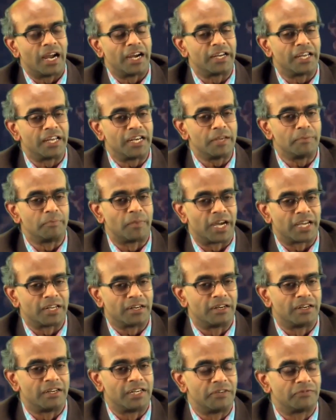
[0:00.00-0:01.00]
and any
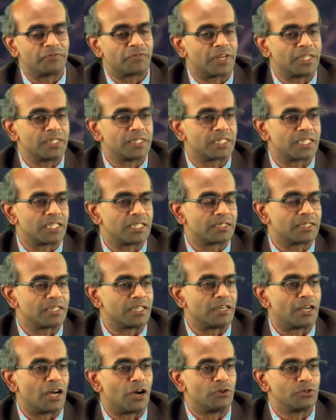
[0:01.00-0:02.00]
minor differences
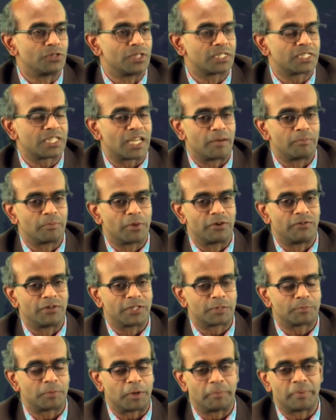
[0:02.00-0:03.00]
in how the sample
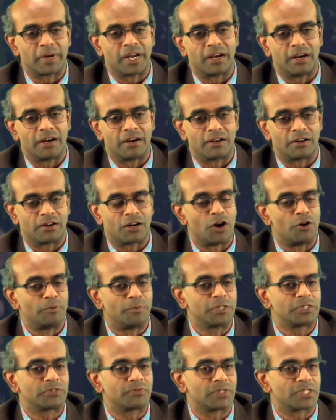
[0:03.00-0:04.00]
was prepared or how
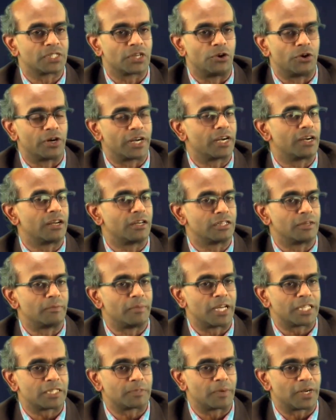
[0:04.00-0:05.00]
much was loaded on the
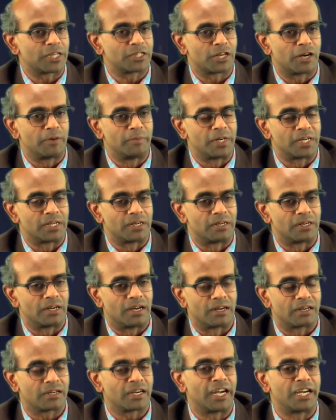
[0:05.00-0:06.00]
mass spectrometer
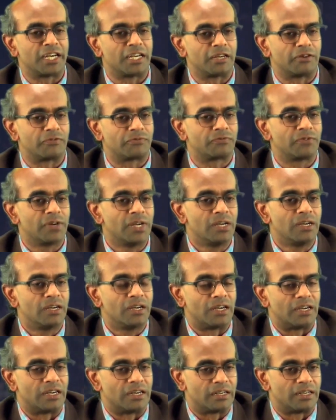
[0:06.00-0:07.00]
are kind of
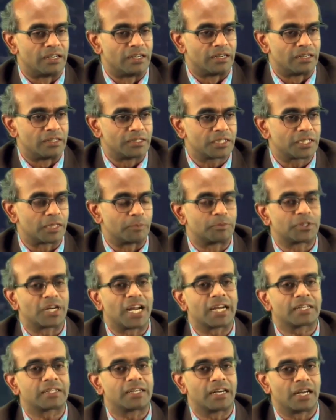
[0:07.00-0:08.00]

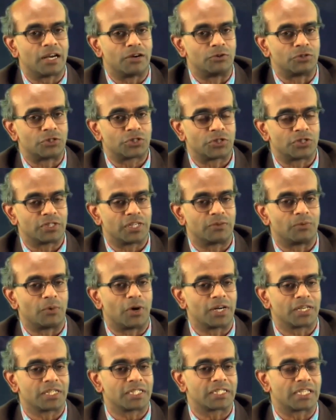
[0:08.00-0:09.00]
subtracted out, so that
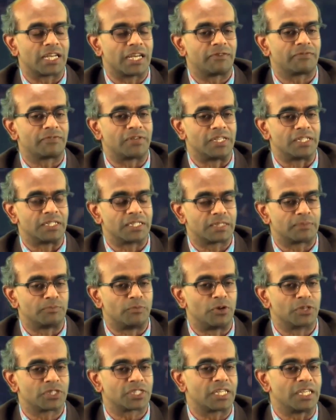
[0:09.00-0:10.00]
what is left is
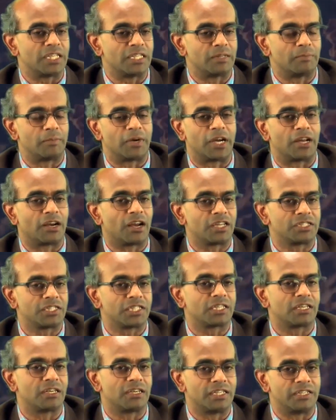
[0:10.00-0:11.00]
mostly the
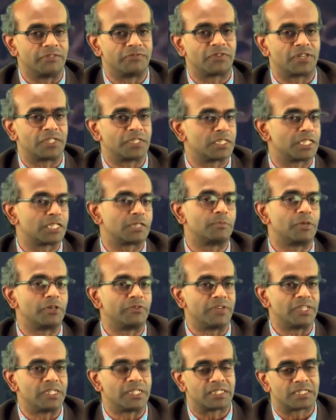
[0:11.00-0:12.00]
biological differences
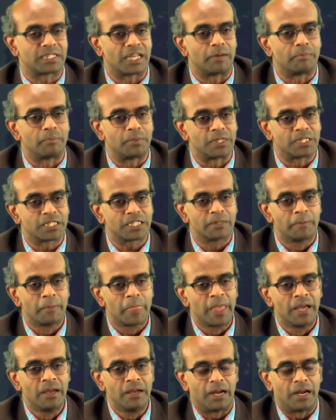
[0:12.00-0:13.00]
between the samples.
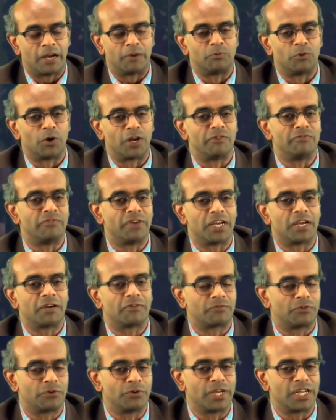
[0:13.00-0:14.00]
And one way
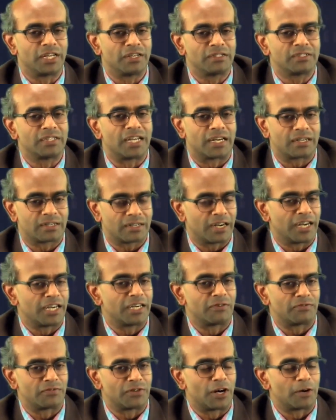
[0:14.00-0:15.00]
of doing that
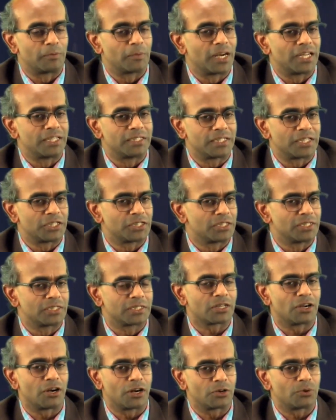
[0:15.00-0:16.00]
kind of normalization
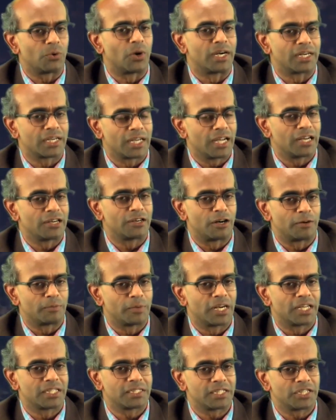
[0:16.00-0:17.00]
is called quantile
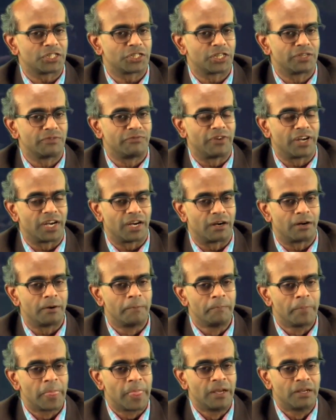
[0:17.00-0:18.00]
normalization,
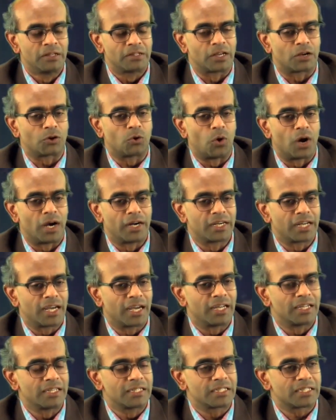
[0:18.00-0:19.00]
where the
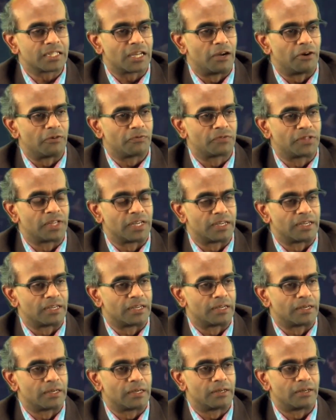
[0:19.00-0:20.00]
quantiles of
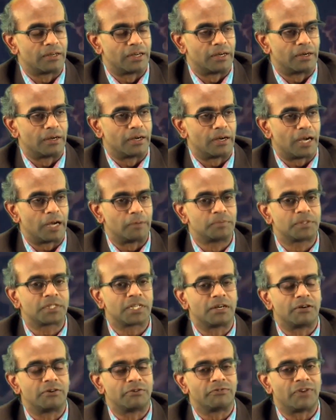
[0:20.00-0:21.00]
the
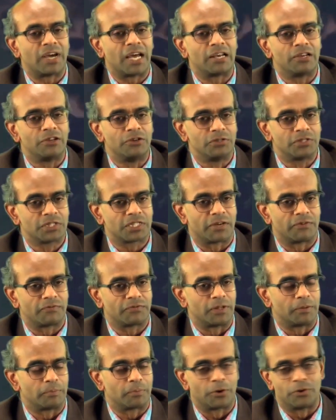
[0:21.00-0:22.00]
observed values
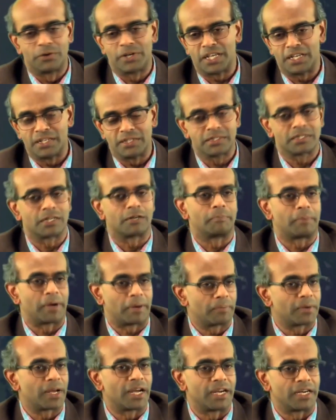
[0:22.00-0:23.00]
of the proteins or
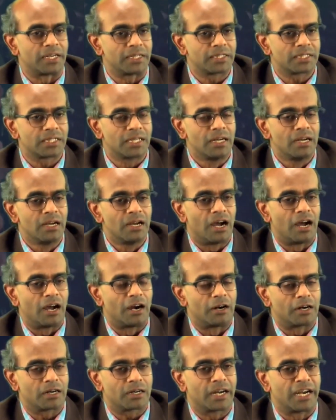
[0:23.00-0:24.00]
peptides
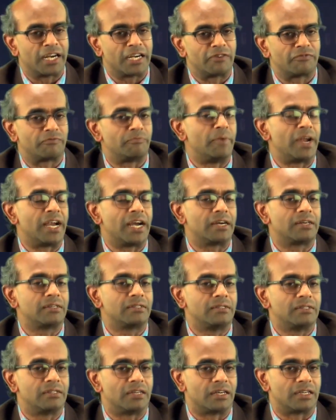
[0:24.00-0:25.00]
are kind of
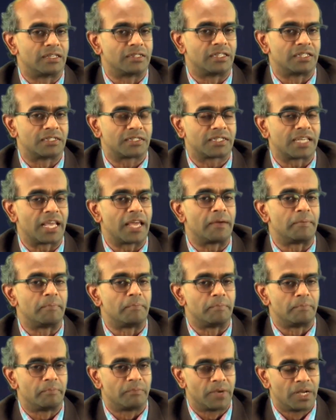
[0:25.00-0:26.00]
made the
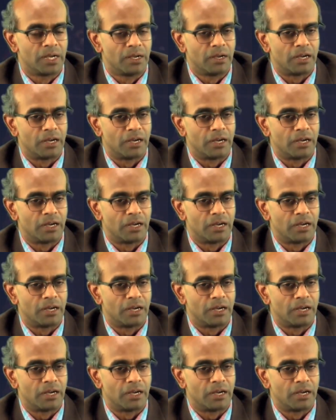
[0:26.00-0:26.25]
same.